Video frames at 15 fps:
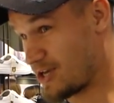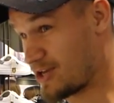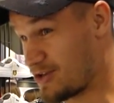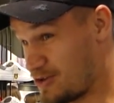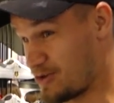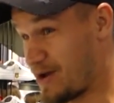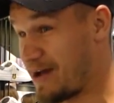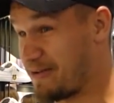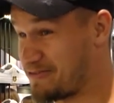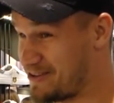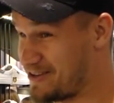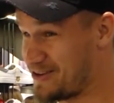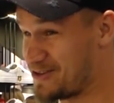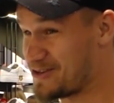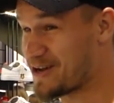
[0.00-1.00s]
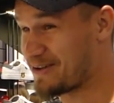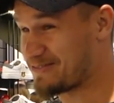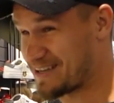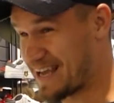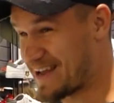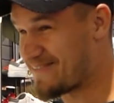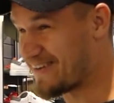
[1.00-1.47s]
You do have to, you do have to
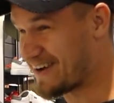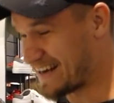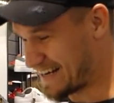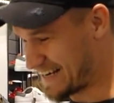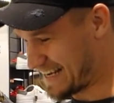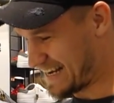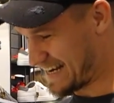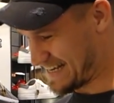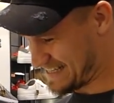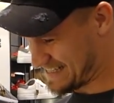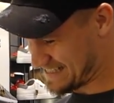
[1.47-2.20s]
keep white clean.